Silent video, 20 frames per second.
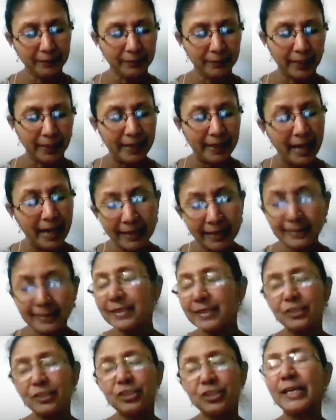enhance
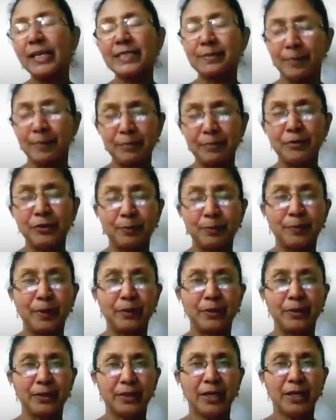the child's memory
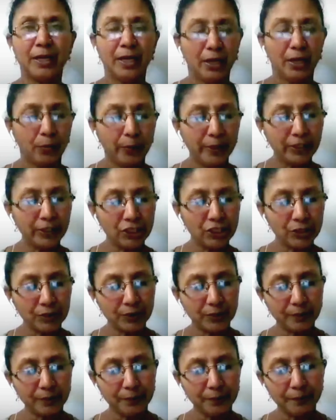power, which
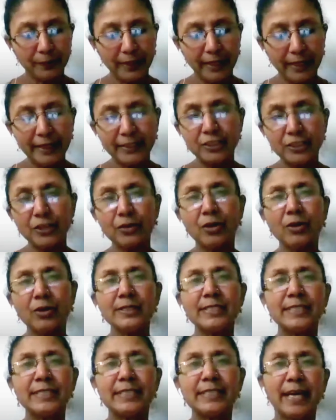later on
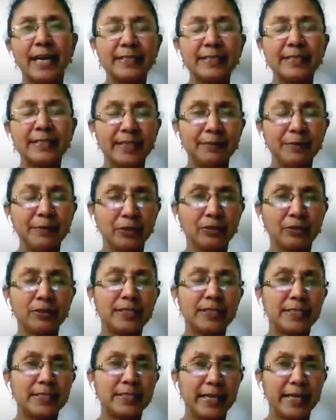stands them in good
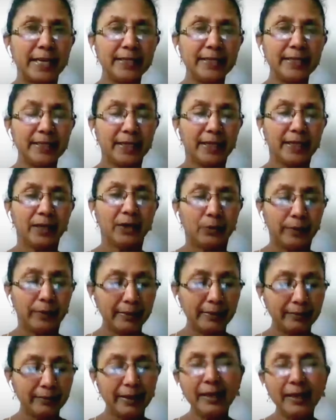stead
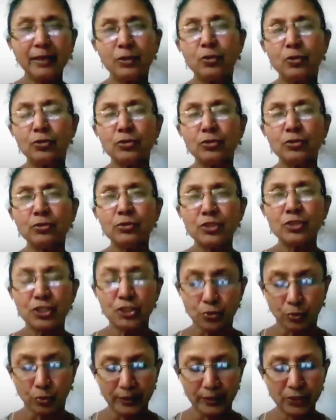when they go to
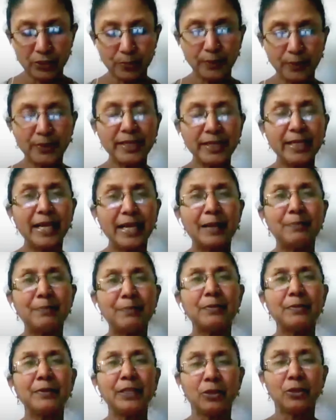school. This will really help
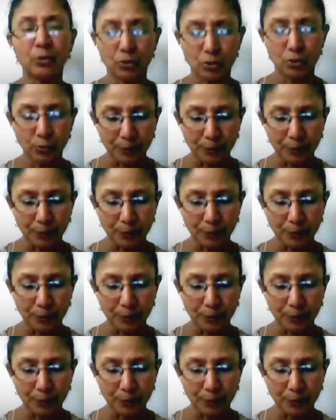them when they go to school.